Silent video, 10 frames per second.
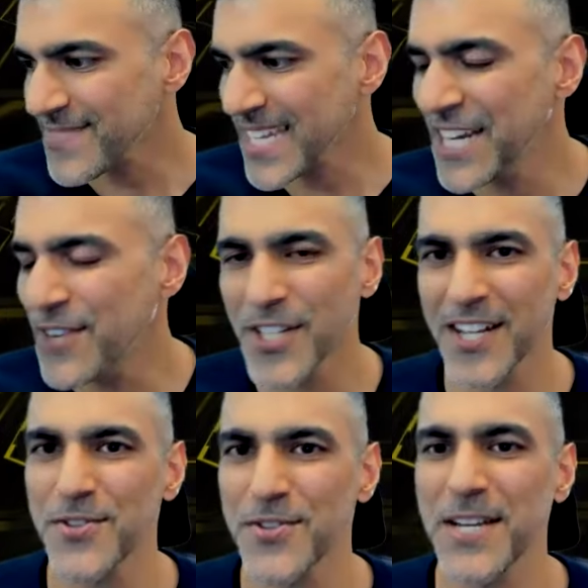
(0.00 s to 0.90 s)
I didn't really
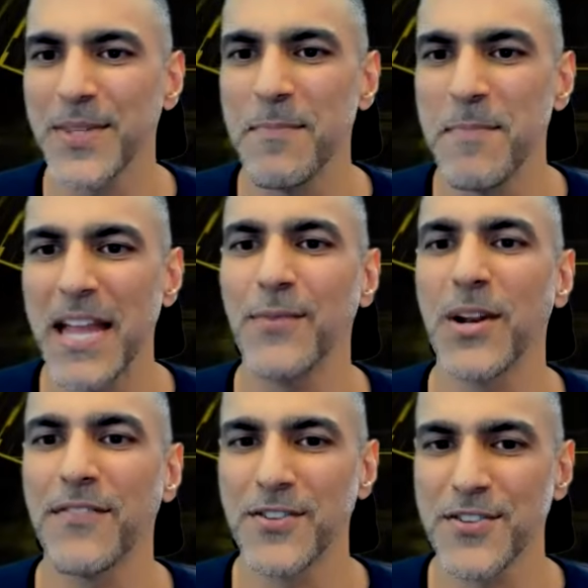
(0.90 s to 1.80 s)
understand what they meant, and what
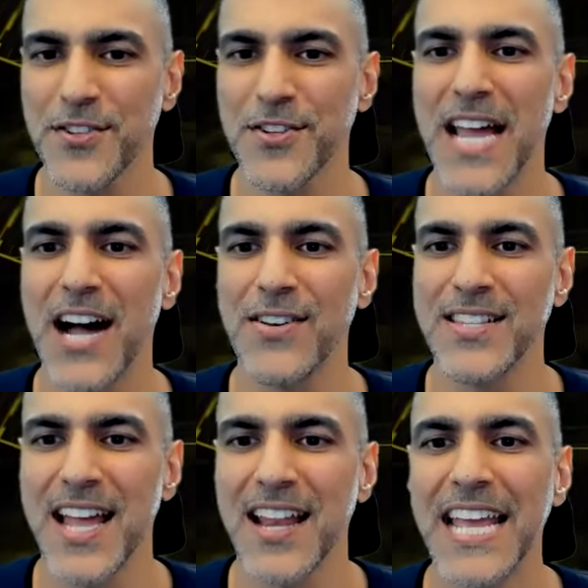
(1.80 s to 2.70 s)
I've understood now is
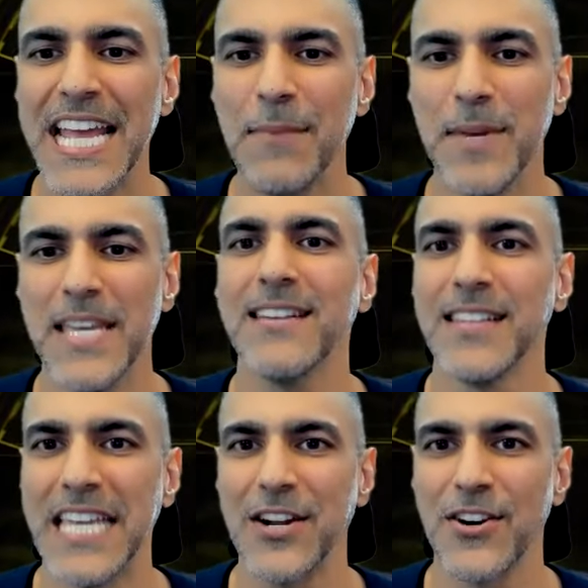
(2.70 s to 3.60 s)
that being a
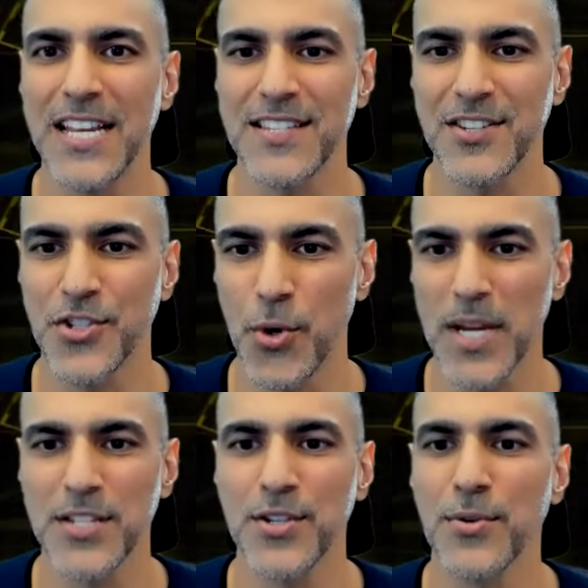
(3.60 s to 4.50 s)
leader is a
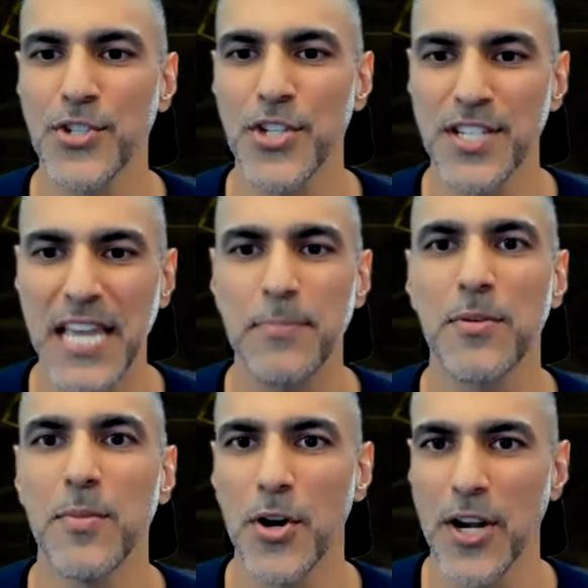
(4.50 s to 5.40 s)
choice. You don't just get
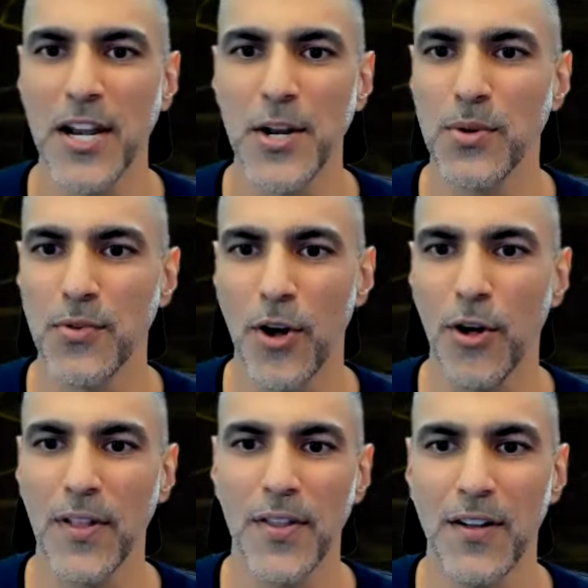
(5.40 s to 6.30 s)
promoted into a
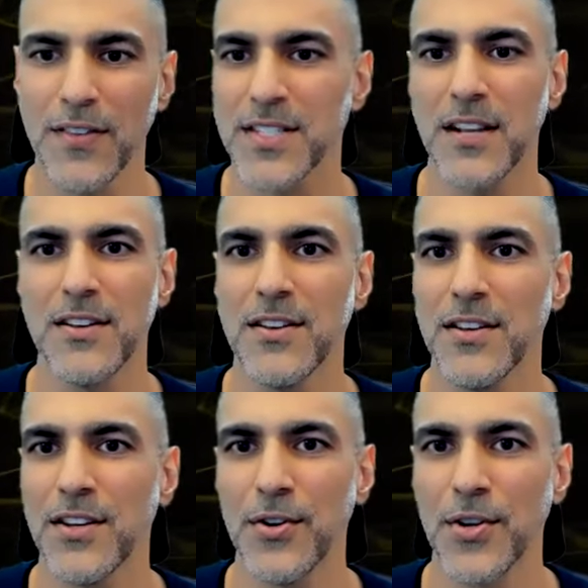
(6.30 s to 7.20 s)
role and then all of a sudden,
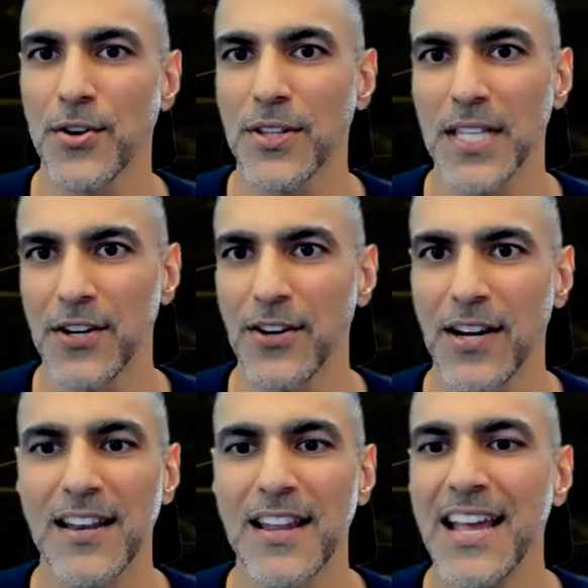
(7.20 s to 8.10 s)
you know, you're a leader.
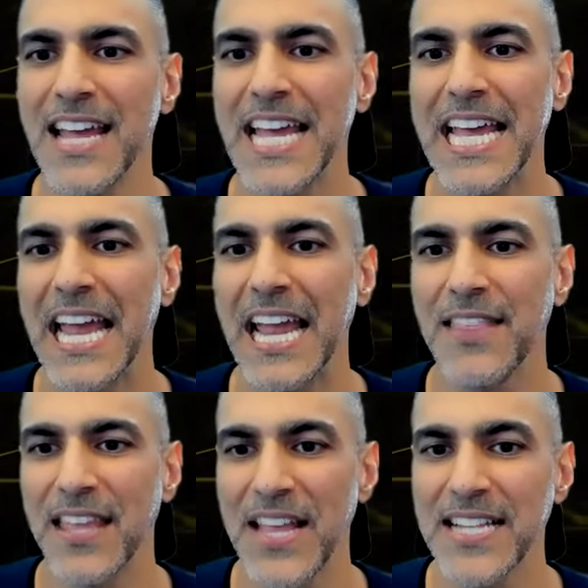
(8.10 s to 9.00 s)
And and
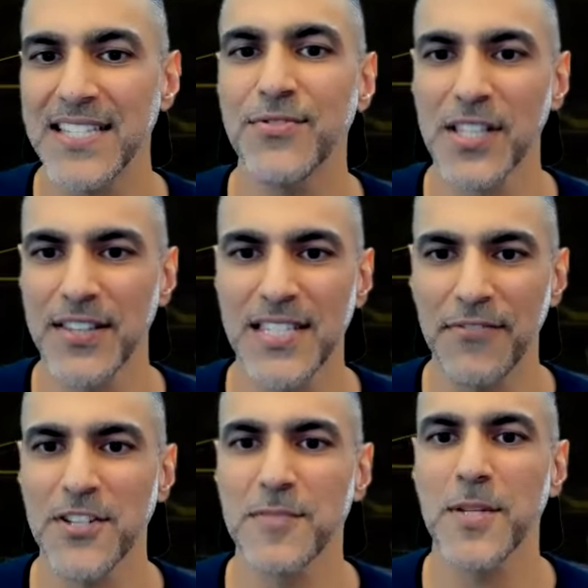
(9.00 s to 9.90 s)
and that's really the
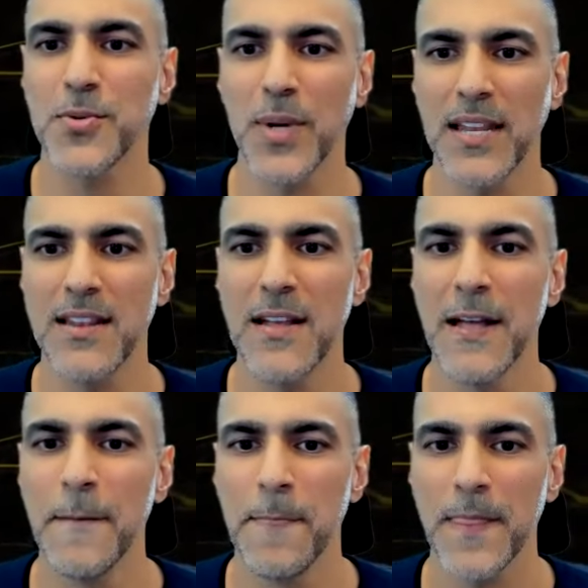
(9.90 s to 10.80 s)
difference between
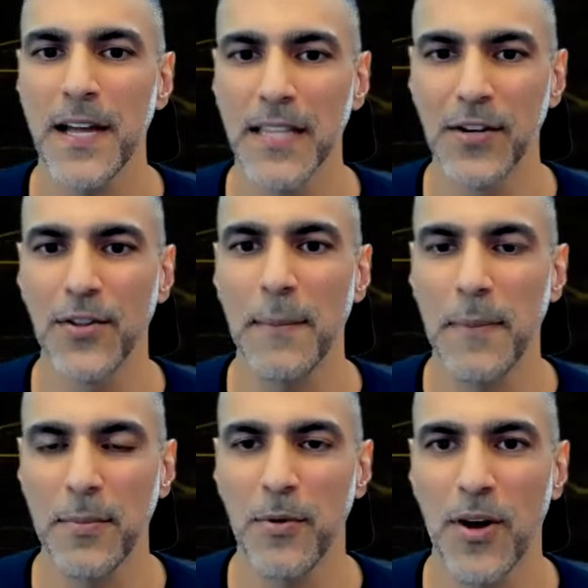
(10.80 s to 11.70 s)
a leader that
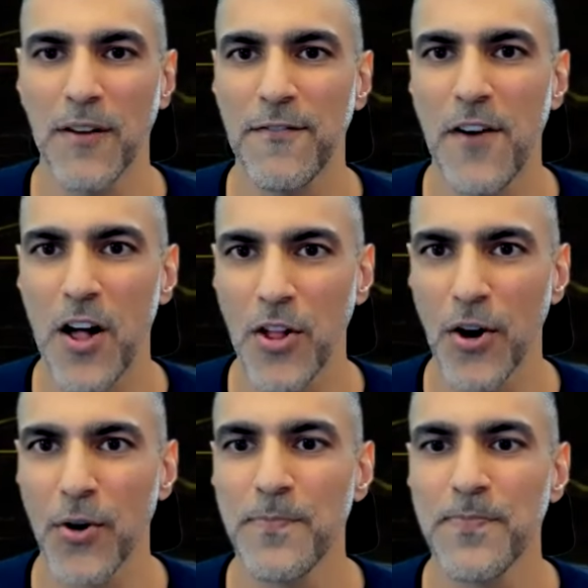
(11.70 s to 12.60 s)
people want to
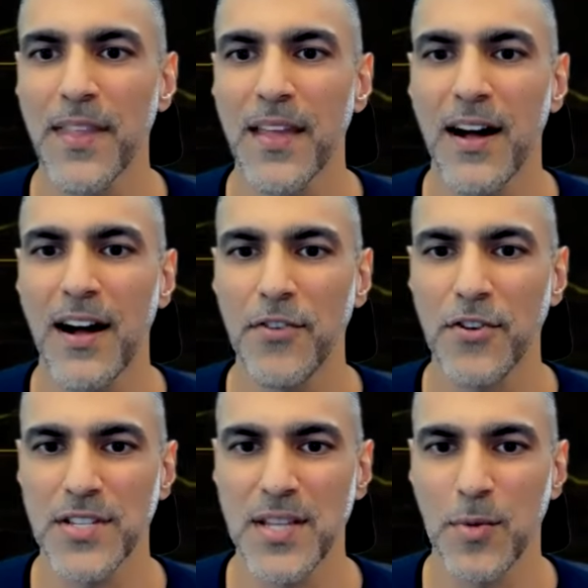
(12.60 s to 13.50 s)
follow uh,
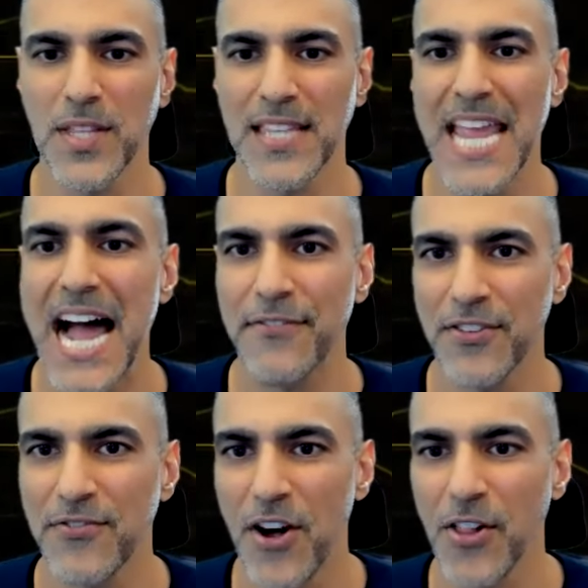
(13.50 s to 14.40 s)
versus someone that they have
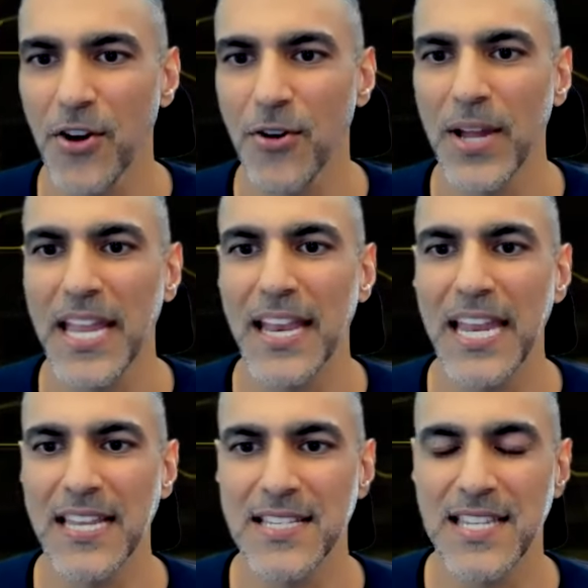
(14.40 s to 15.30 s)
to follow.
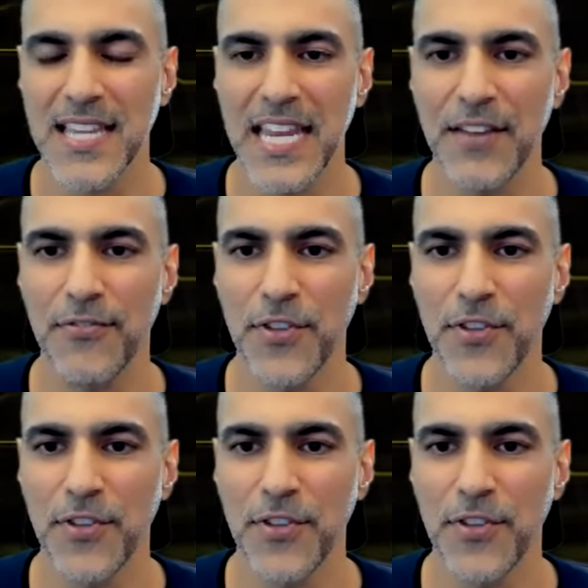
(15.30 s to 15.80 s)
Is if